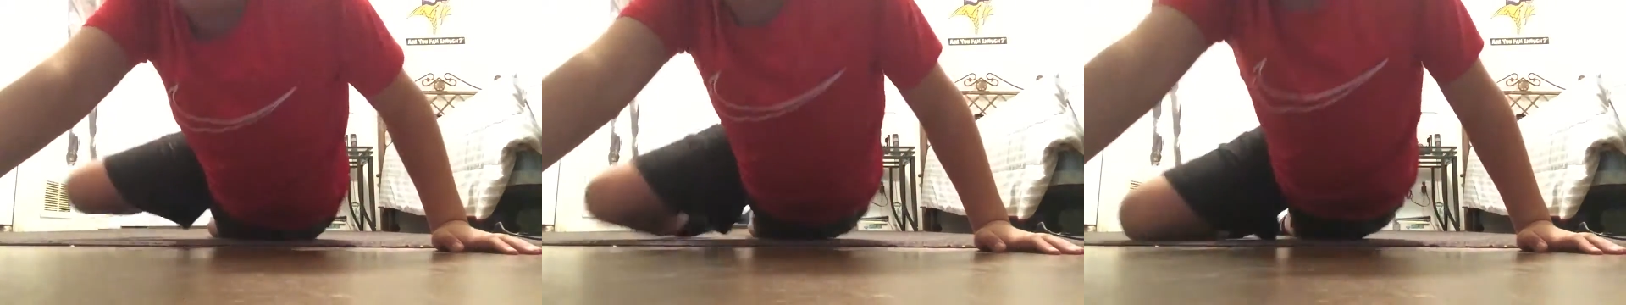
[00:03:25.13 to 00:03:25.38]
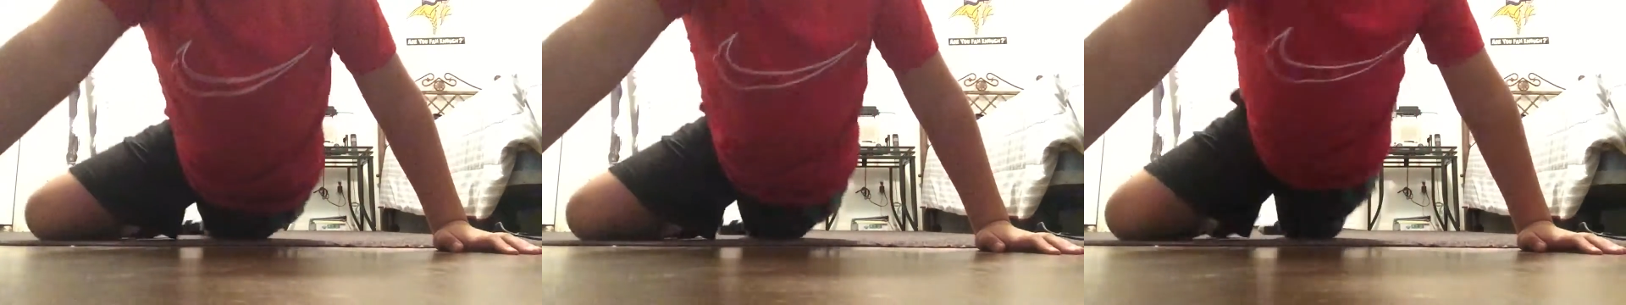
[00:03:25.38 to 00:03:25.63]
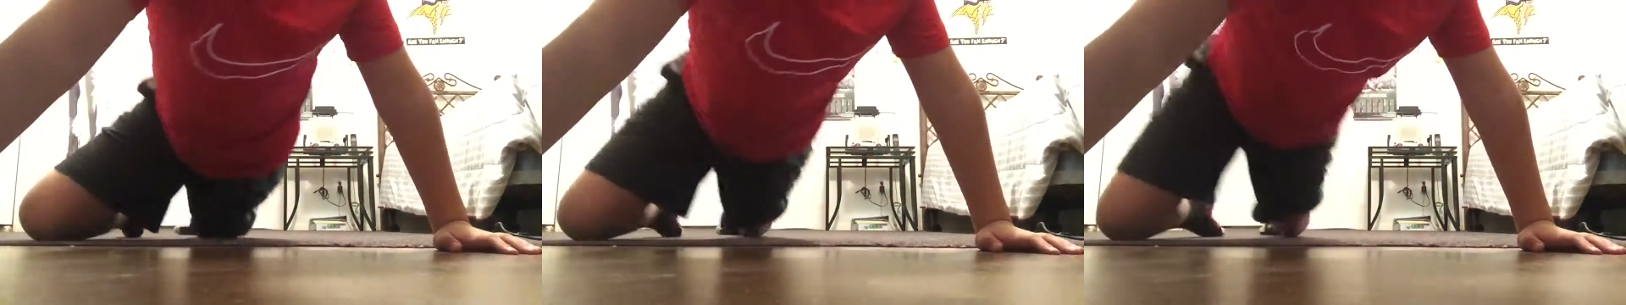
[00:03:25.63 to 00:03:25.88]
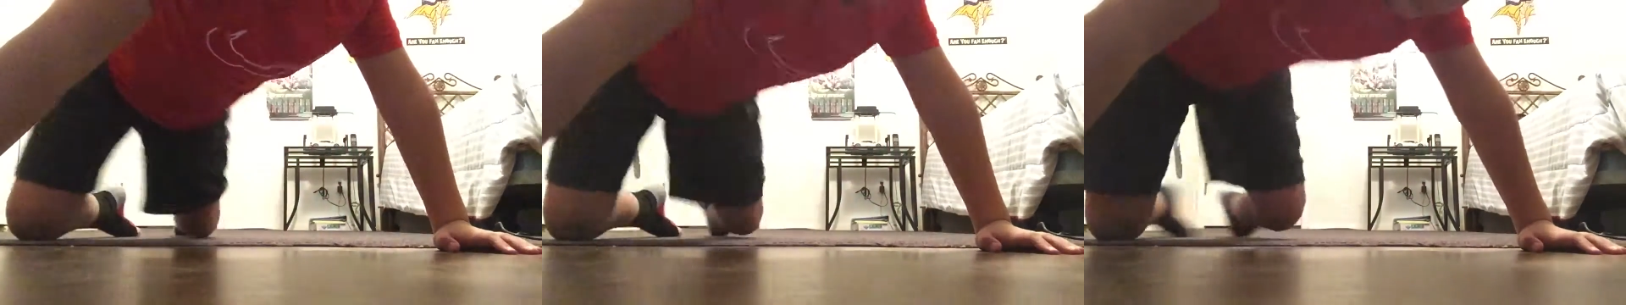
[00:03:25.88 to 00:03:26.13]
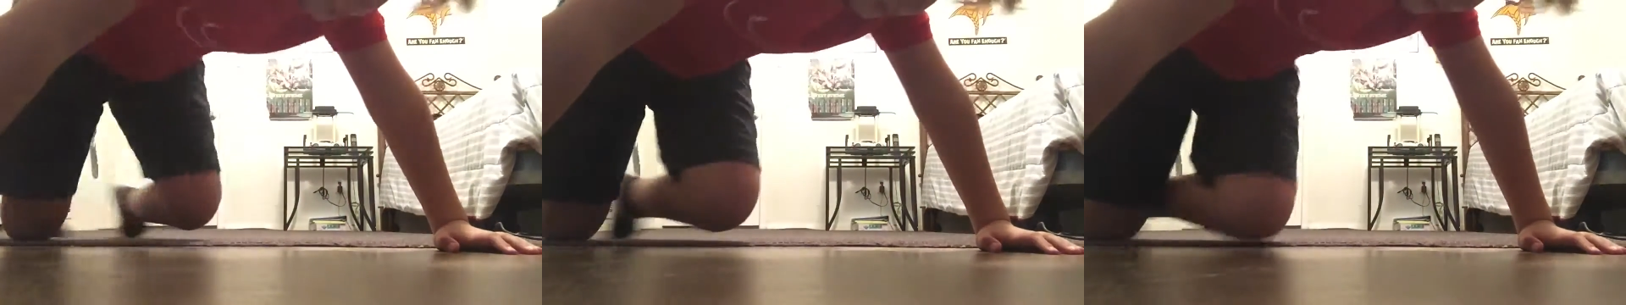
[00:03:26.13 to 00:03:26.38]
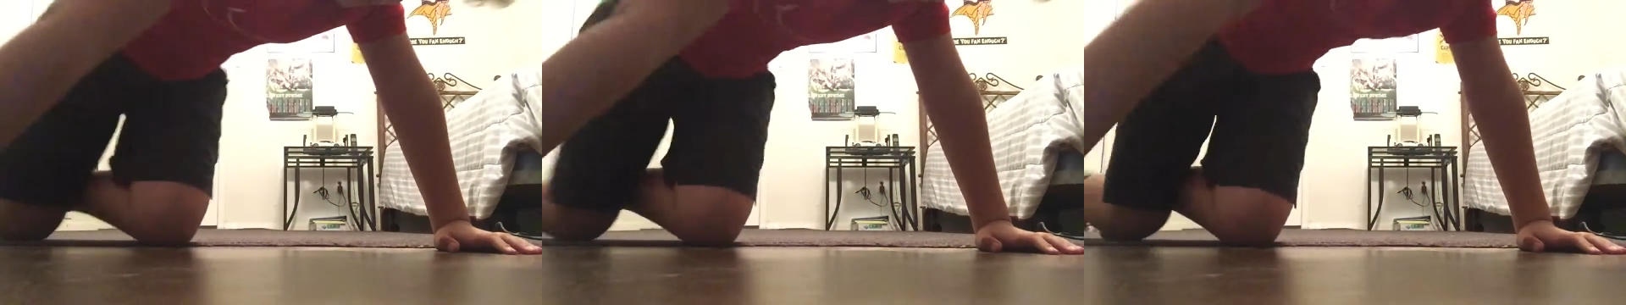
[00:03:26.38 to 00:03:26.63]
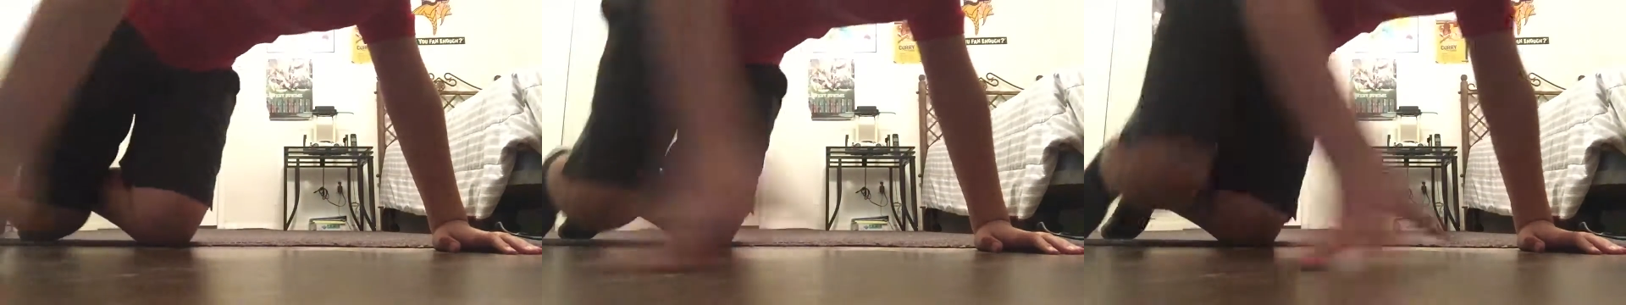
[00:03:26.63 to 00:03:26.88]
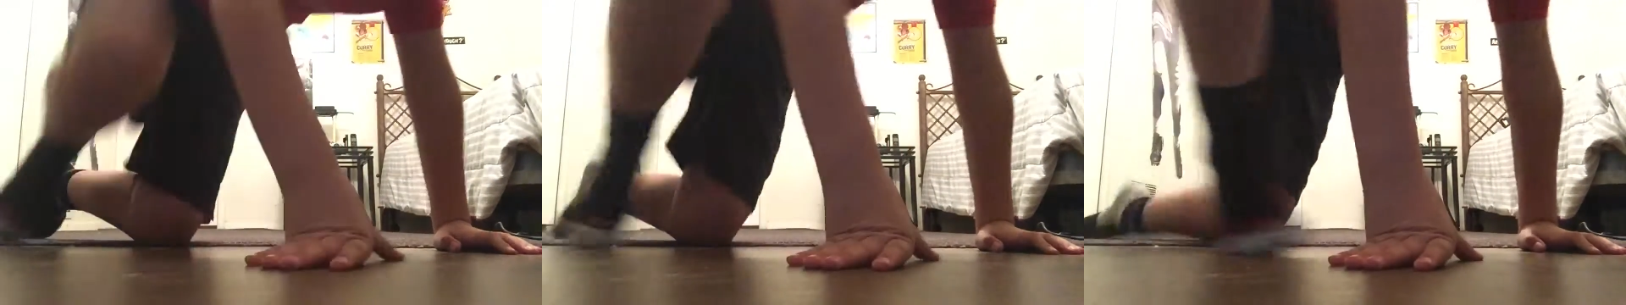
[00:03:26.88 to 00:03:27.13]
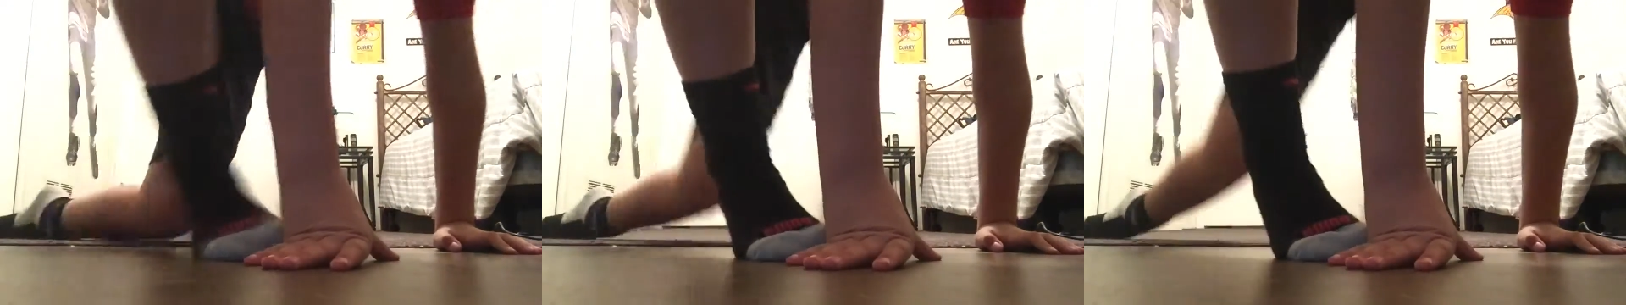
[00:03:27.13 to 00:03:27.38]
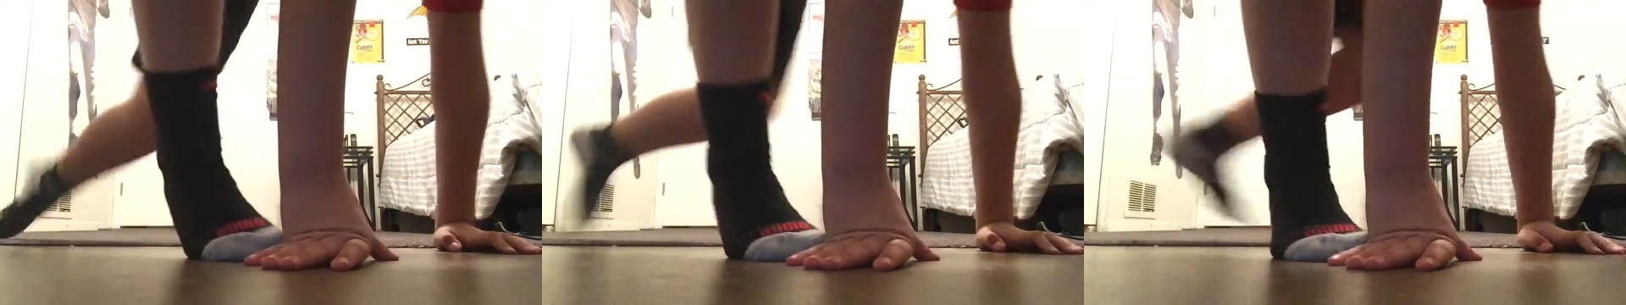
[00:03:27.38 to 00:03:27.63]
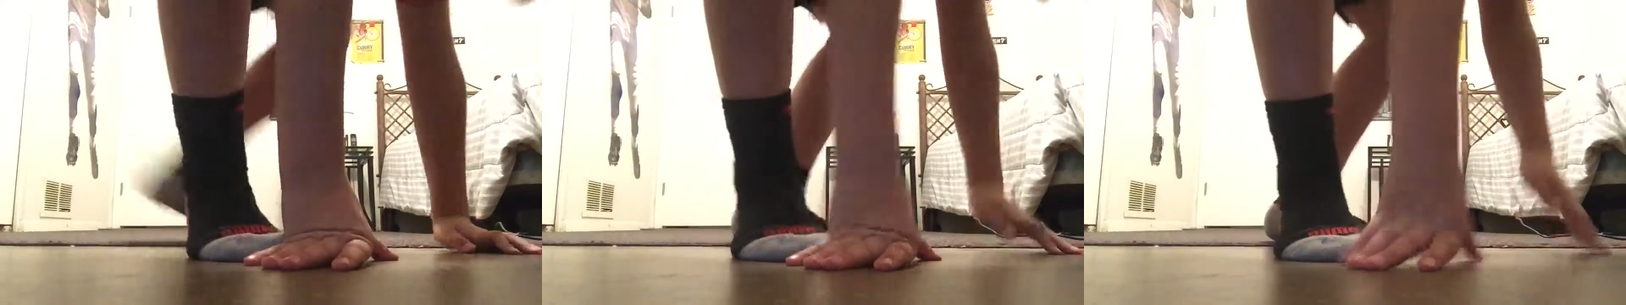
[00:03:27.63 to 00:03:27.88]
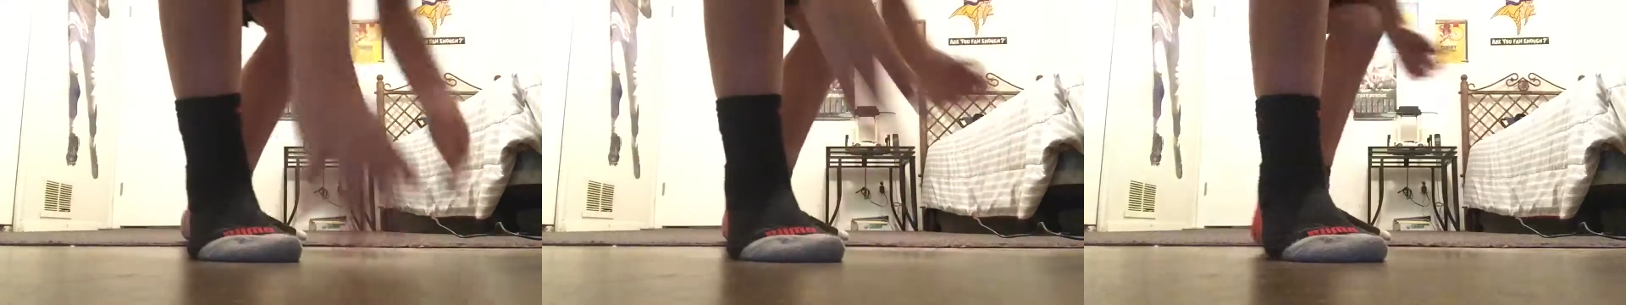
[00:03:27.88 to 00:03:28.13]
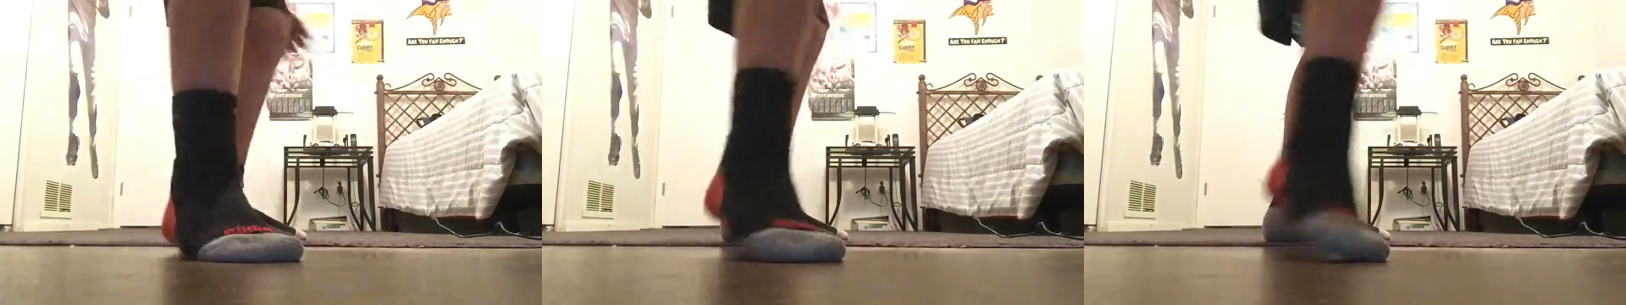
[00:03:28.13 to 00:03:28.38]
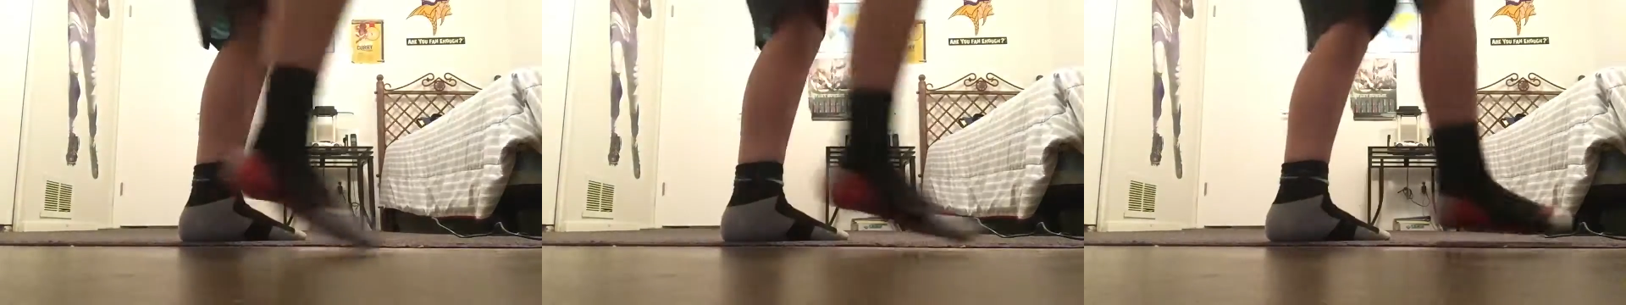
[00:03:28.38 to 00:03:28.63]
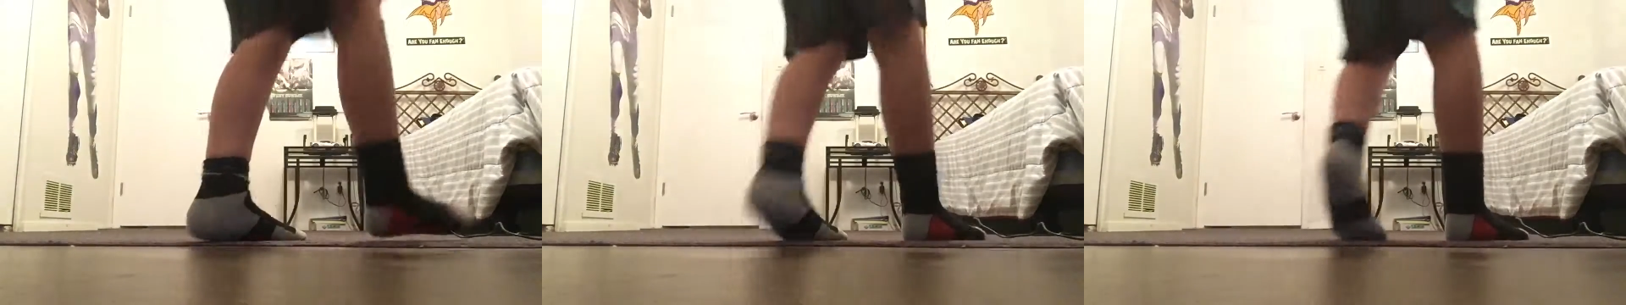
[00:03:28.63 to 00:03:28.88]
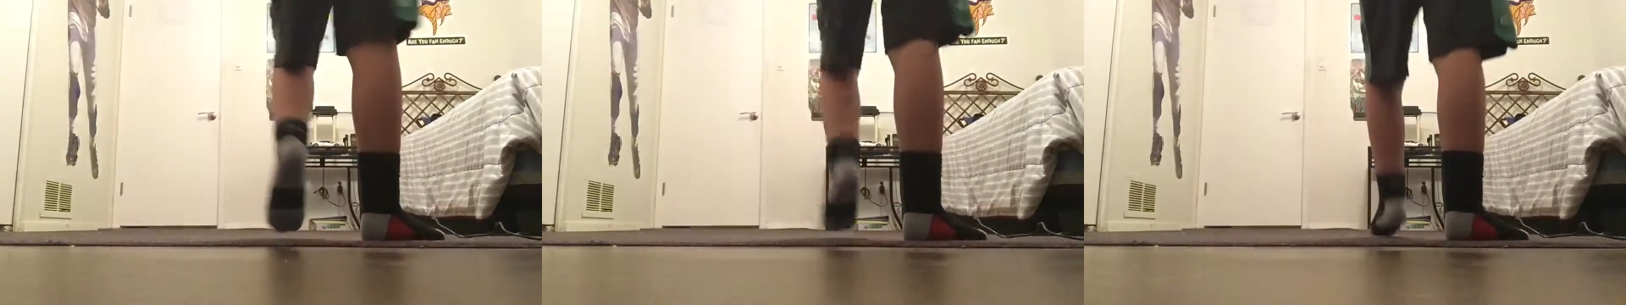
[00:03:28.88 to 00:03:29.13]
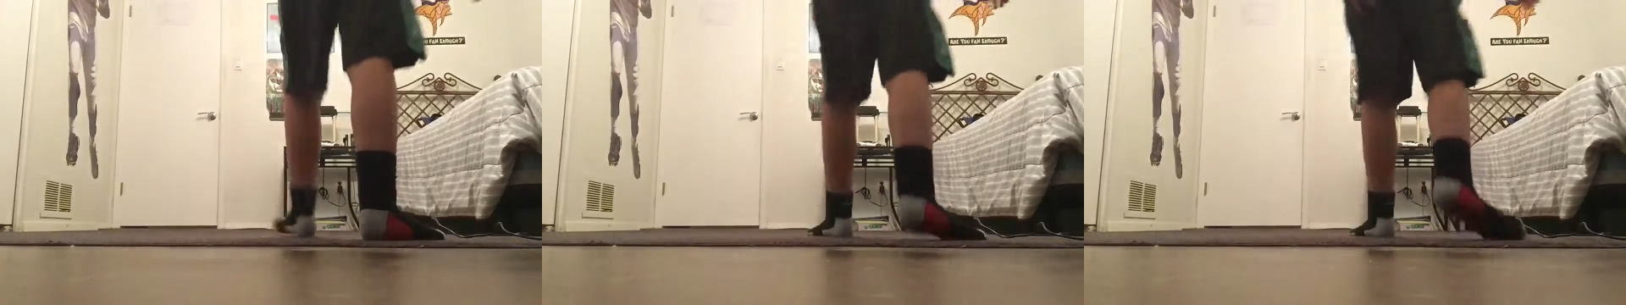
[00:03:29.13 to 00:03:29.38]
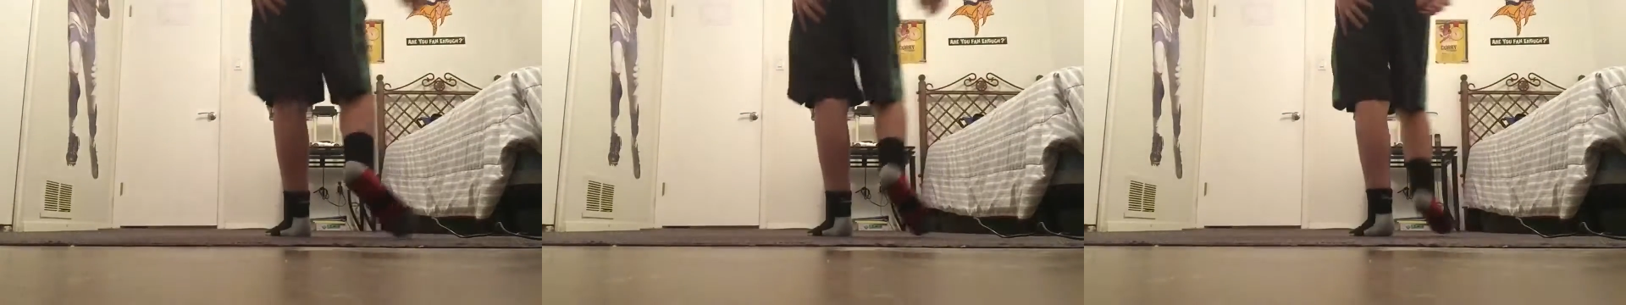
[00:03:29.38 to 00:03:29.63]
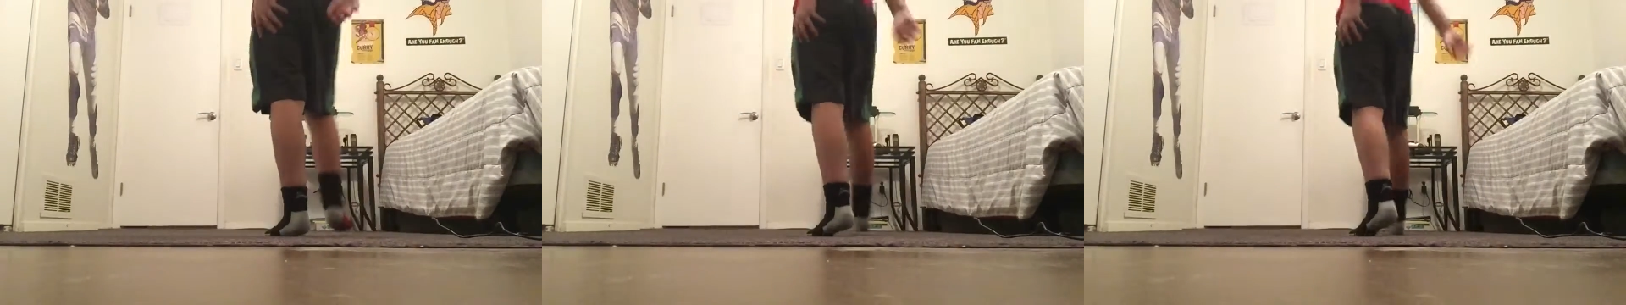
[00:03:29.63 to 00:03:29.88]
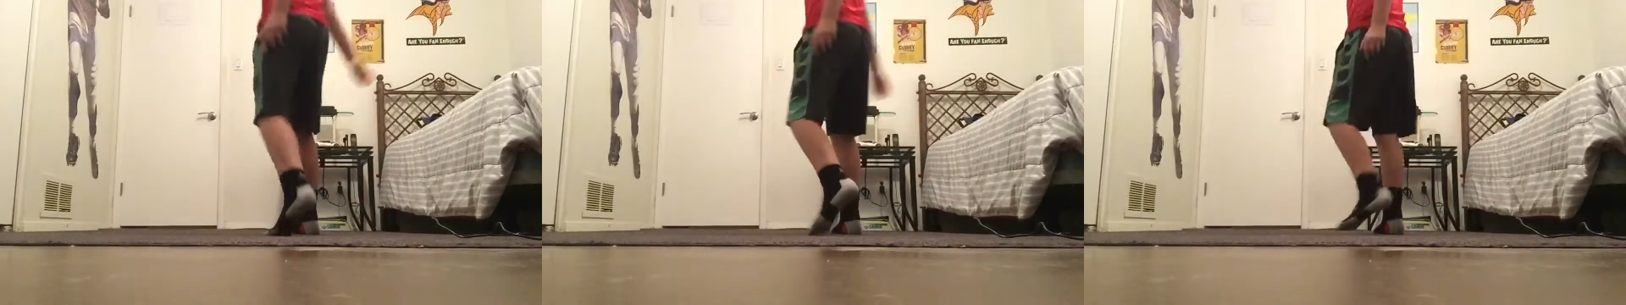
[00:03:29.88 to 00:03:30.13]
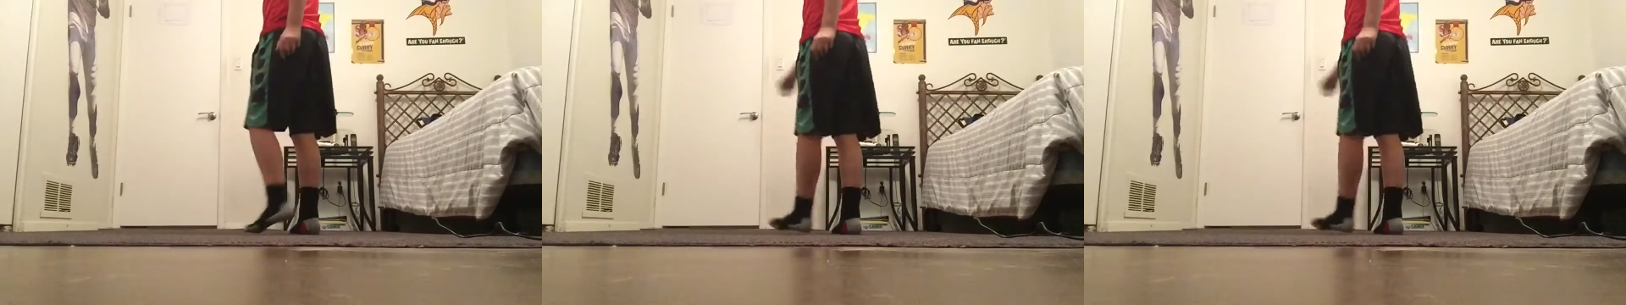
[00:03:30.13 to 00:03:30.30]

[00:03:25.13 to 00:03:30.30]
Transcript: No face is visible, so there are no lips to read.